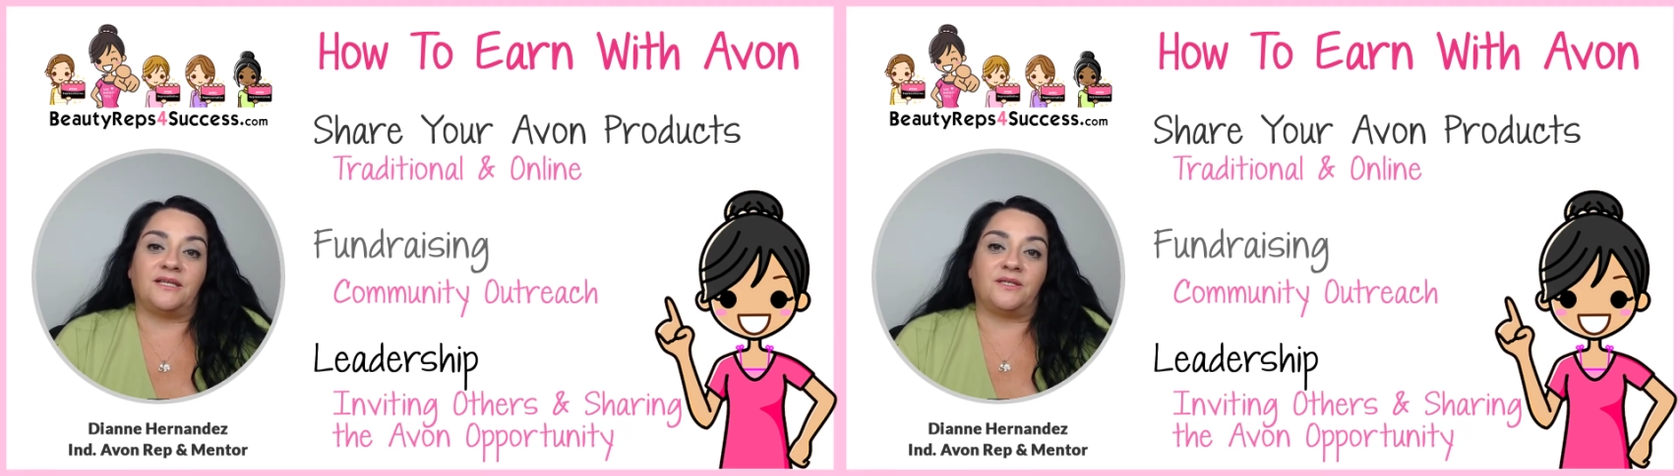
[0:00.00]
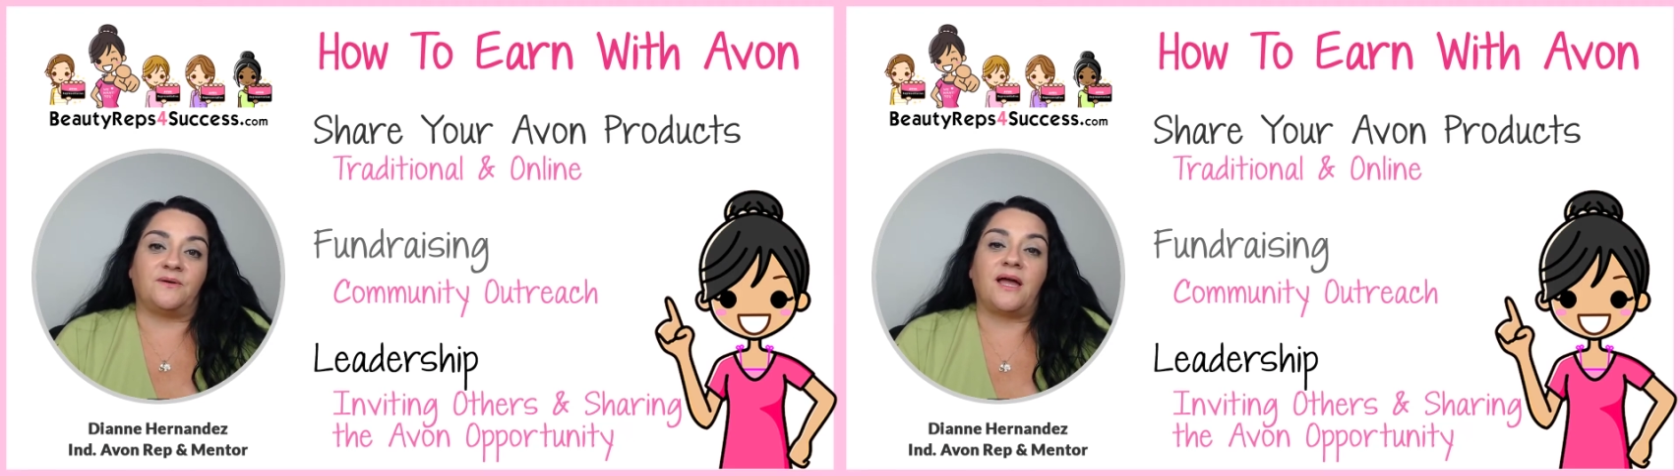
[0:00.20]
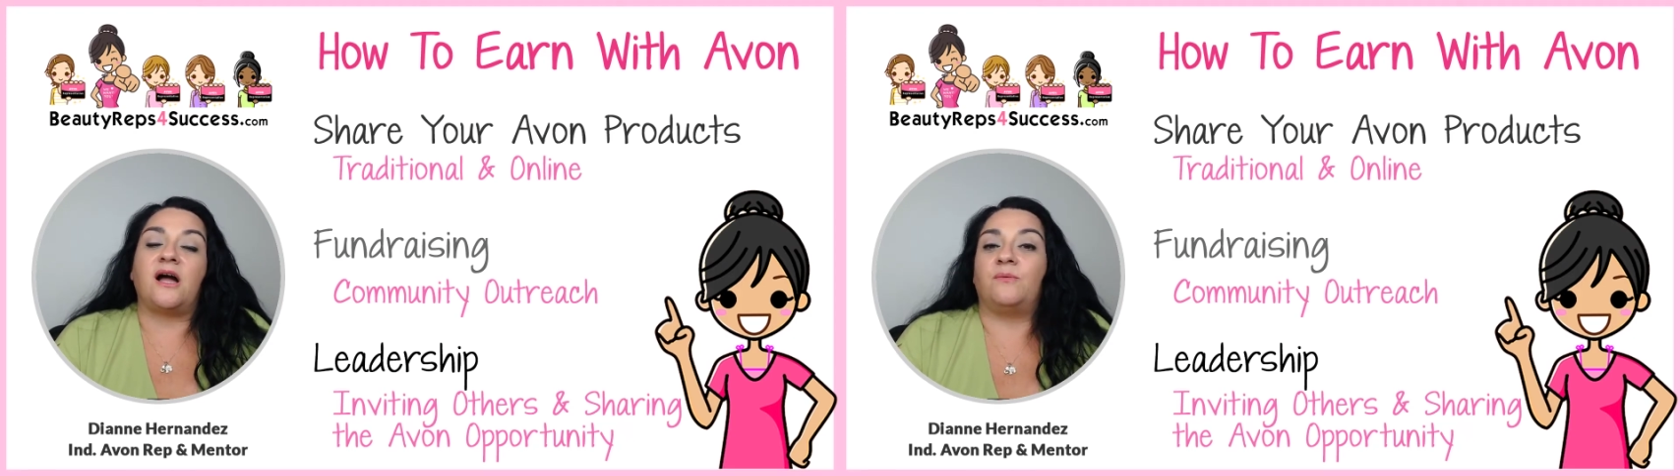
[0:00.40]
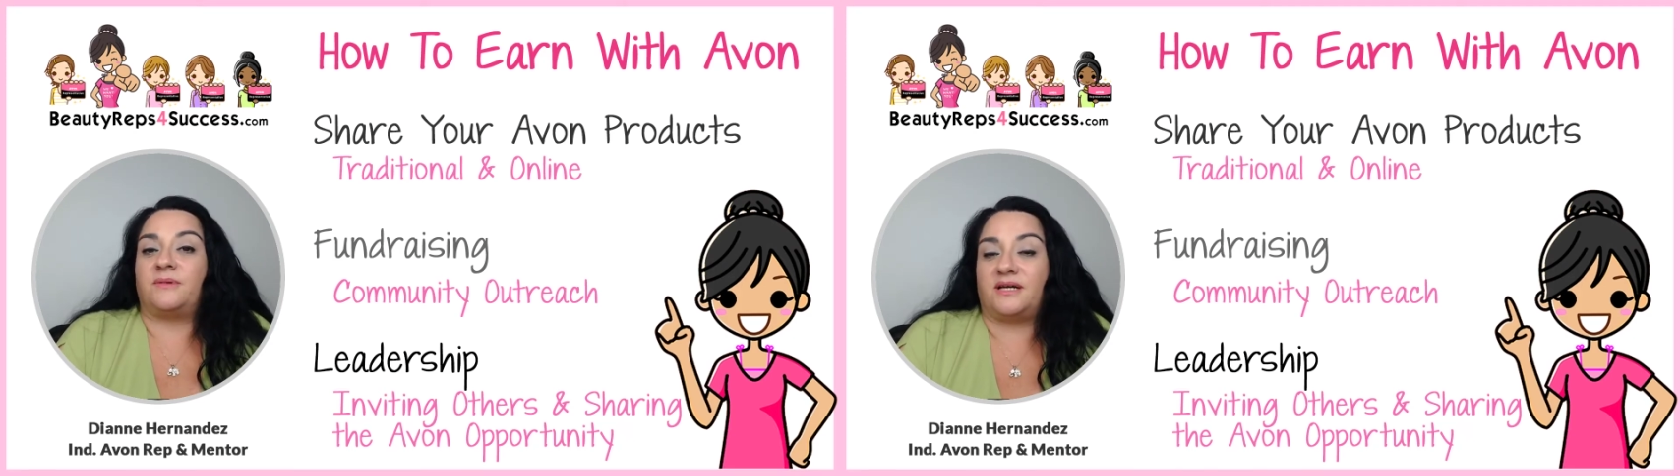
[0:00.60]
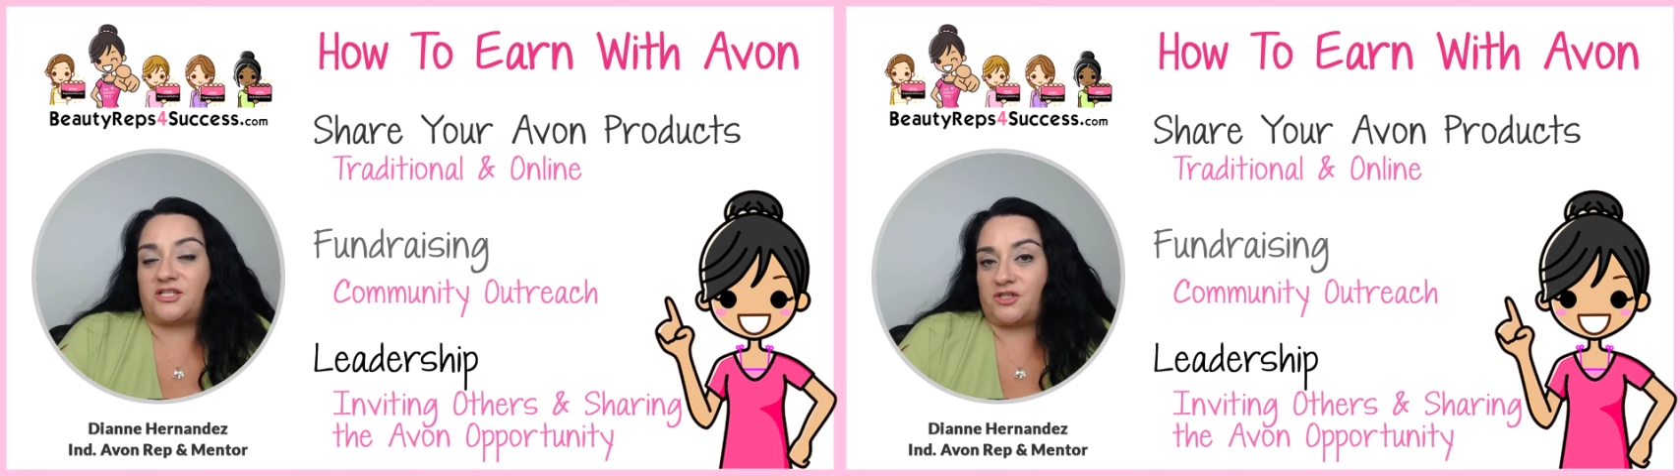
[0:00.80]
you how
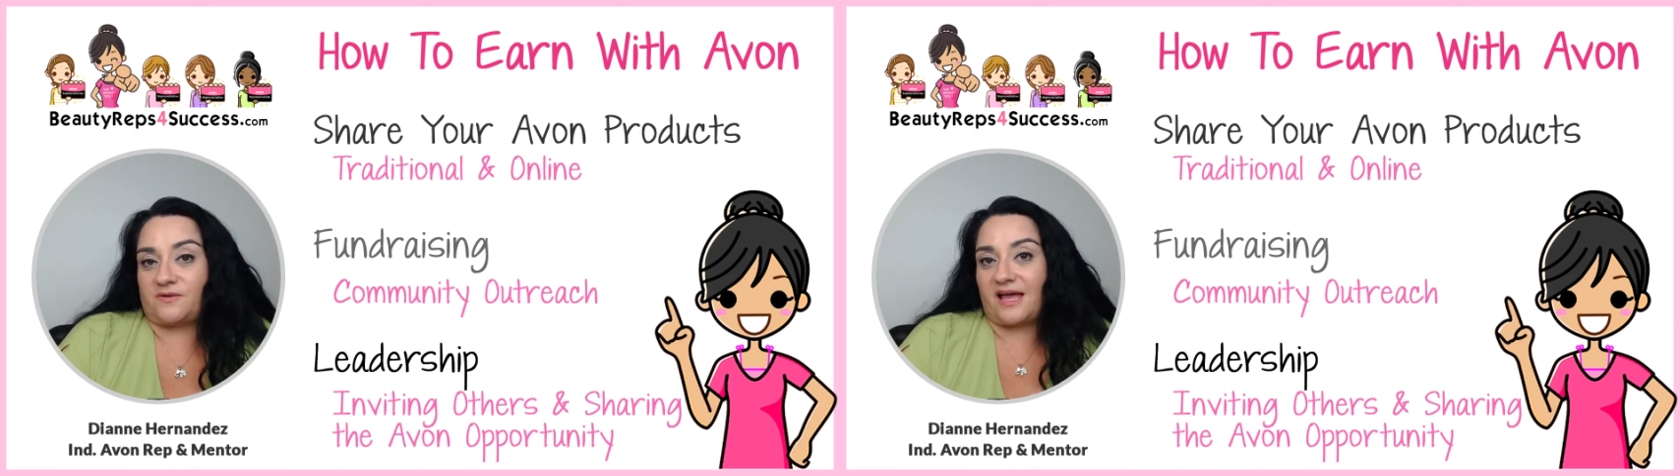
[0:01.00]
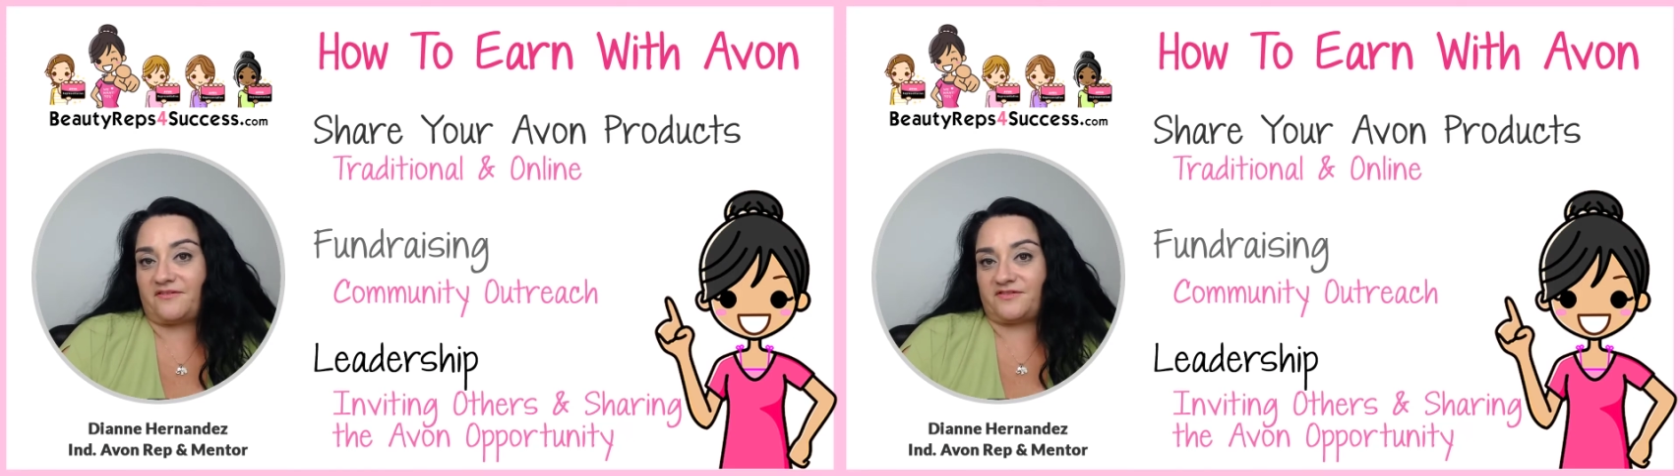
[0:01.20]
much you have